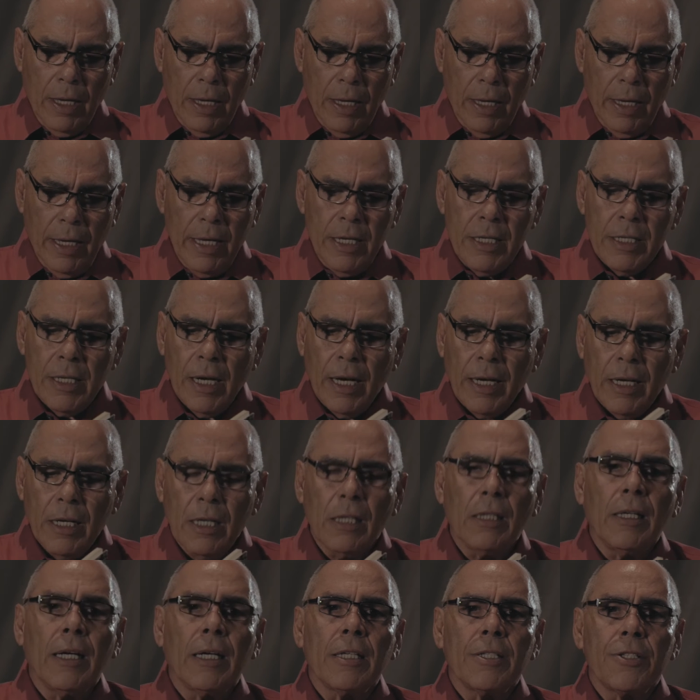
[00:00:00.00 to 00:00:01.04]
Esai
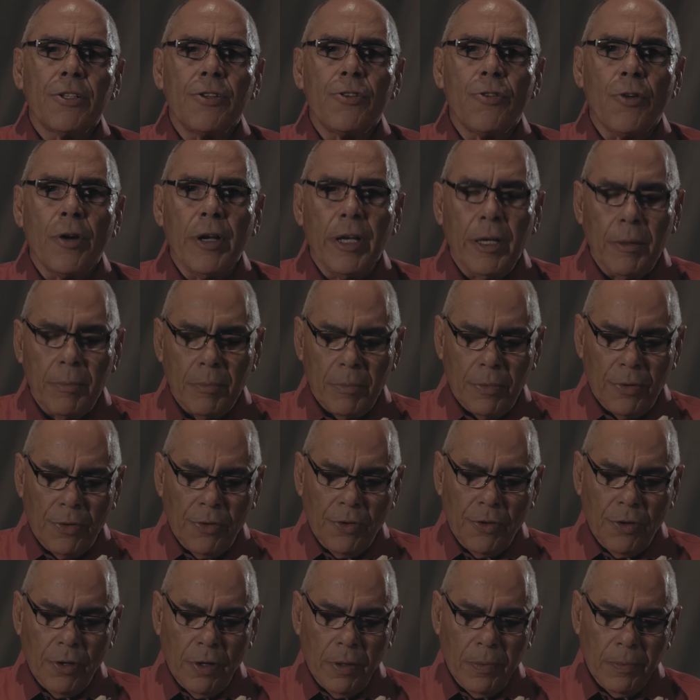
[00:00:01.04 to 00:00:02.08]
collects
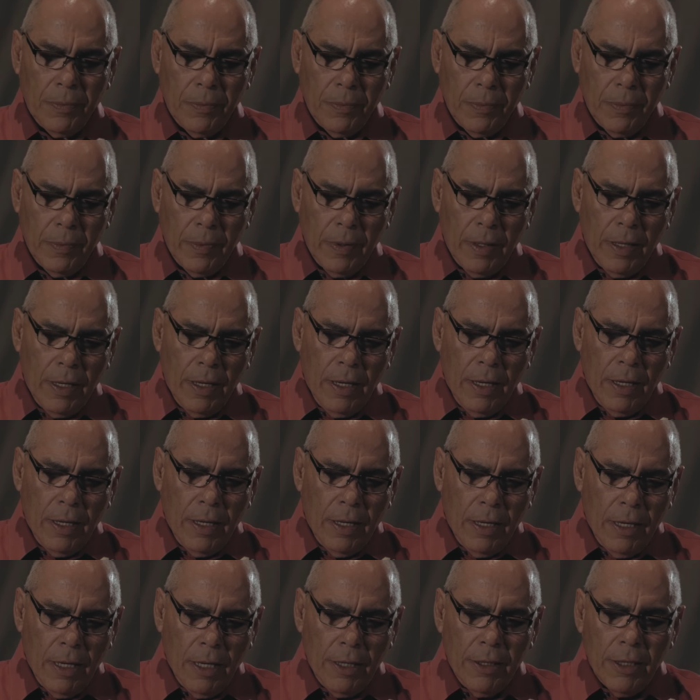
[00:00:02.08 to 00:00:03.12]
dreams
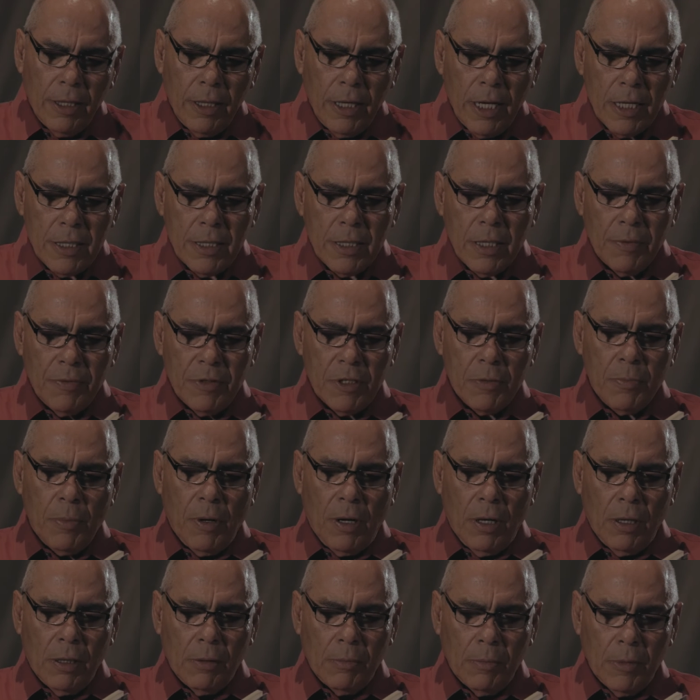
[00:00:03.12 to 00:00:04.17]
in the nest of his
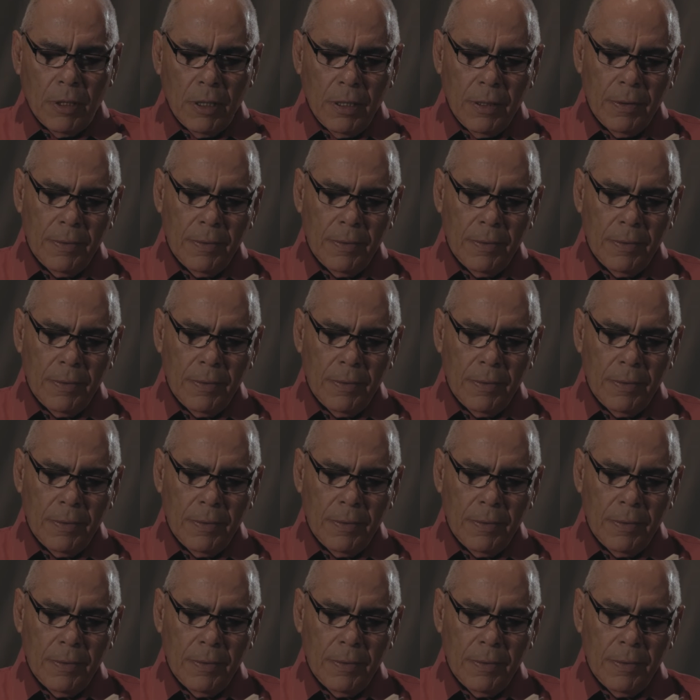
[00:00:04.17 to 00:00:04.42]
palm.